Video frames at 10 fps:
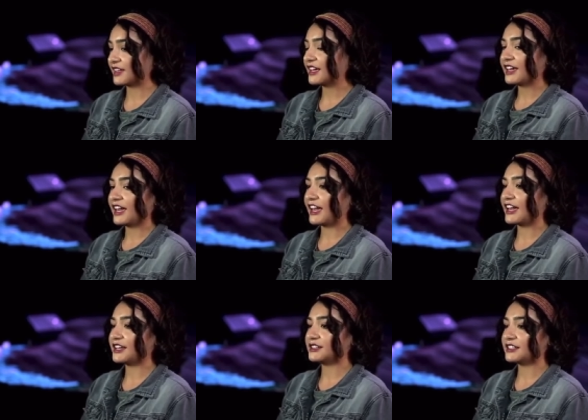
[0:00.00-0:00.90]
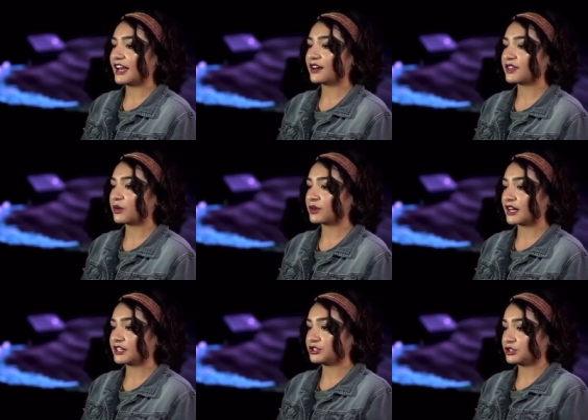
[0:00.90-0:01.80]
And now that when I
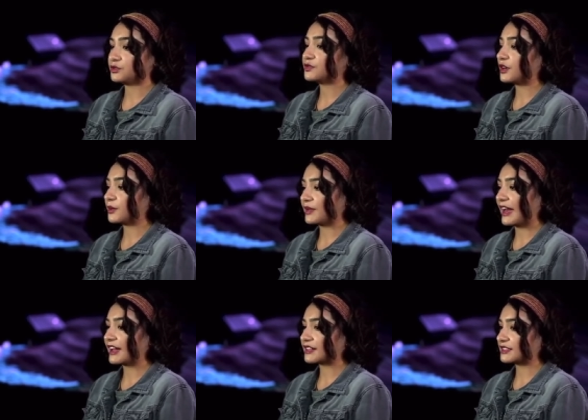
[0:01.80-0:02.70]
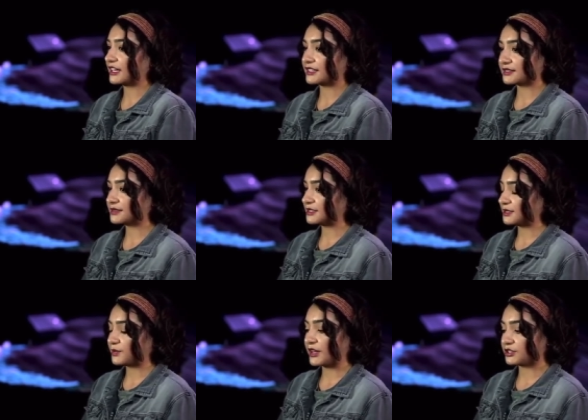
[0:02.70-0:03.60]
do fall back, like,
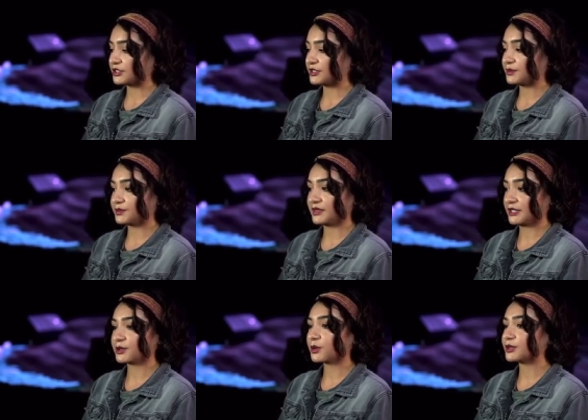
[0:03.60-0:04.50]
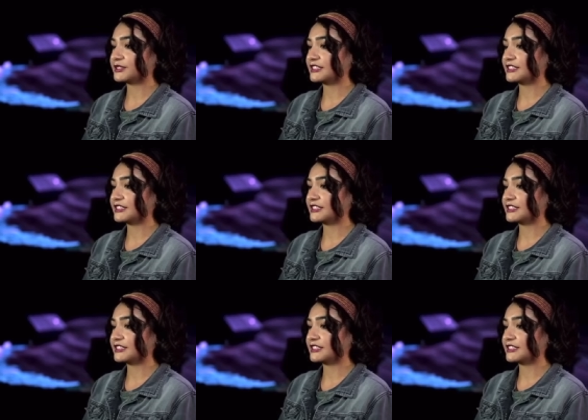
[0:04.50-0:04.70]
especially being quarantined in a